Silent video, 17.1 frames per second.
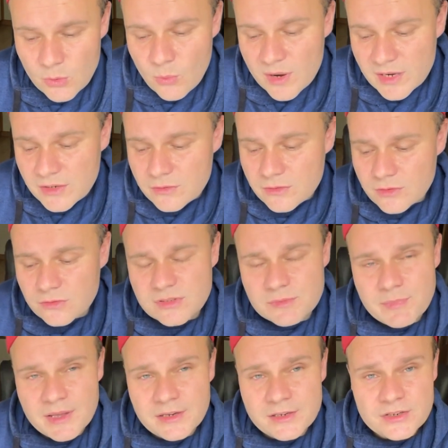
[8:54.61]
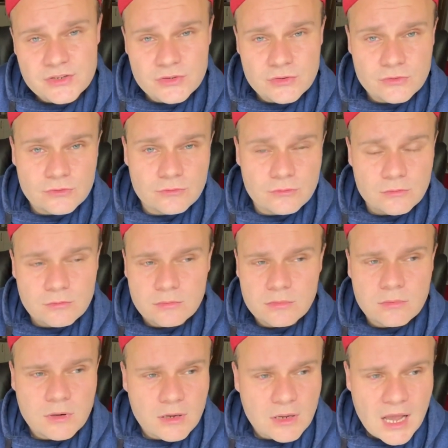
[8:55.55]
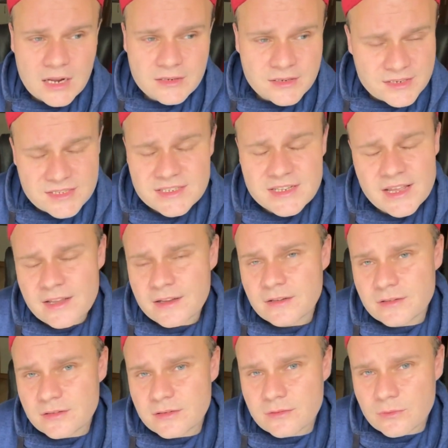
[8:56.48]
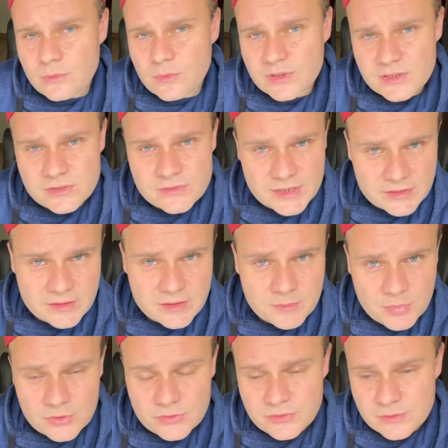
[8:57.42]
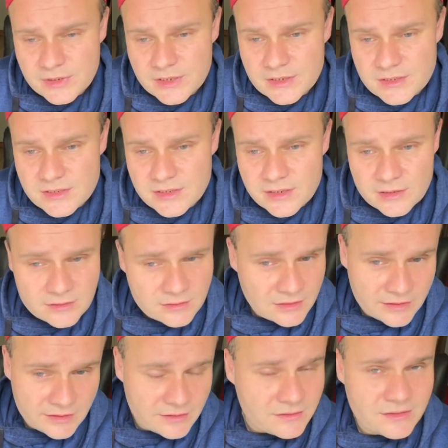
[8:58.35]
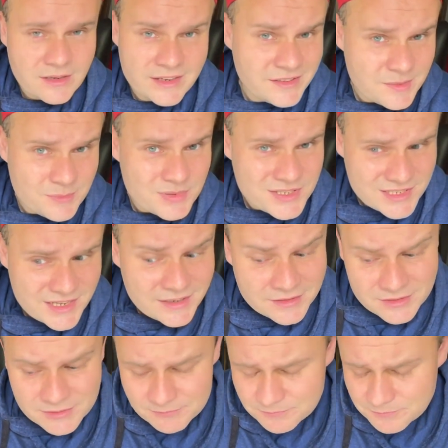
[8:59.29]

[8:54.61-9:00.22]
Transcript: When you know Spanish, you understand what is written in Portuguese in like 90%.